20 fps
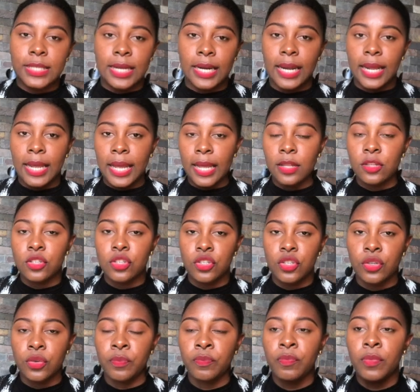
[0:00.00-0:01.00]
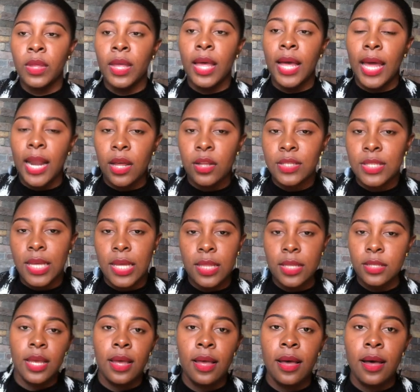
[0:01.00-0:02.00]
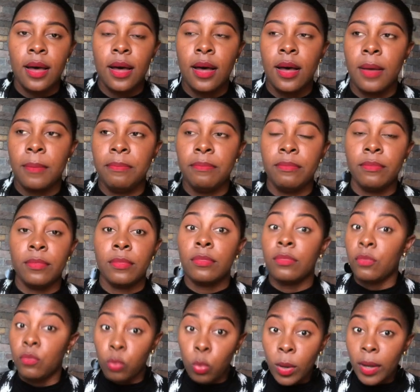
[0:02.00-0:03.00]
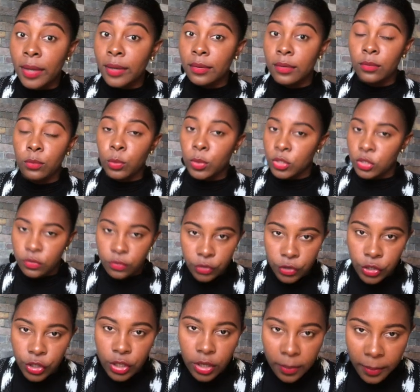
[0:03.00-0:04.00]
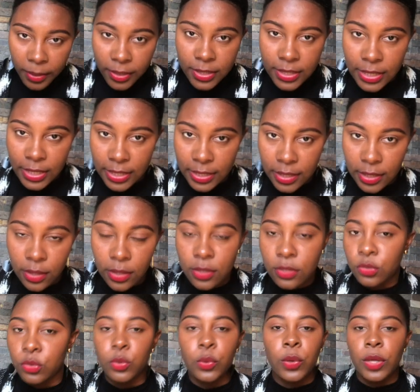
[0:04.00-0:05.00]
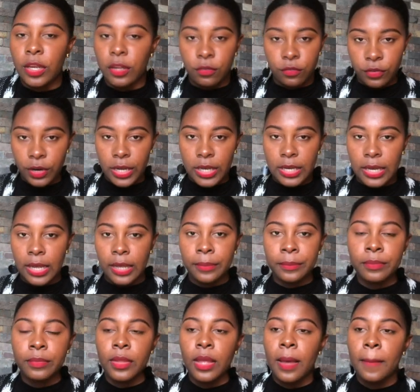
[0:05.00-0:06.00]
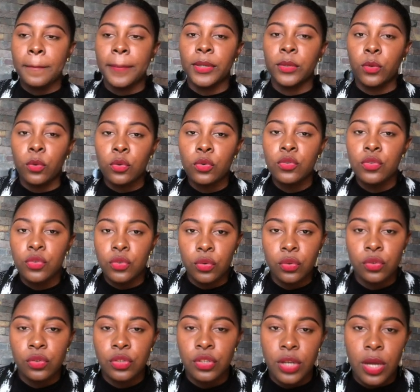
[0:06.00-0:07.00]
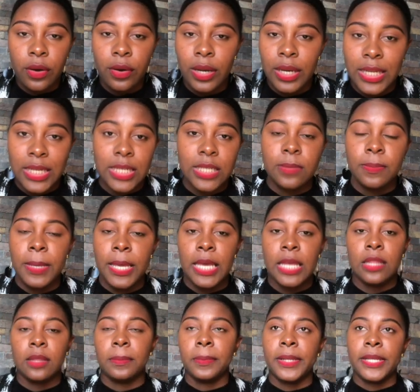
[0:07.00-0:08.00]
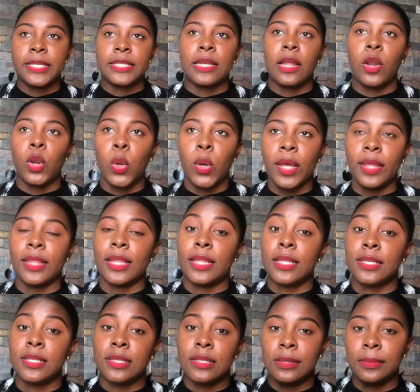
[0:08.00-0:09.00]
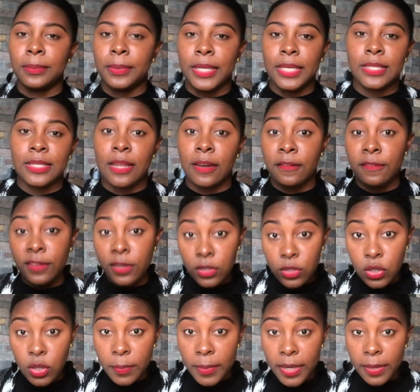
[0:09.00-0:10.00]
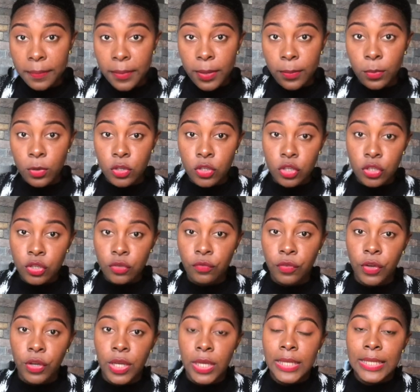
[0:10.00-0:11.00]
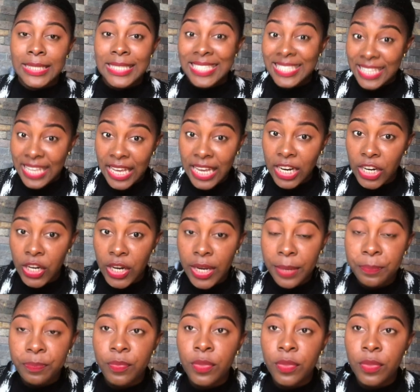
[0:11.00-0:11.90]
that are against you, and I'll say this, one, what you've heard about Ziale is already frightening, but also generally just being in the place and knowing that this is a place that fails so many people is also very scary.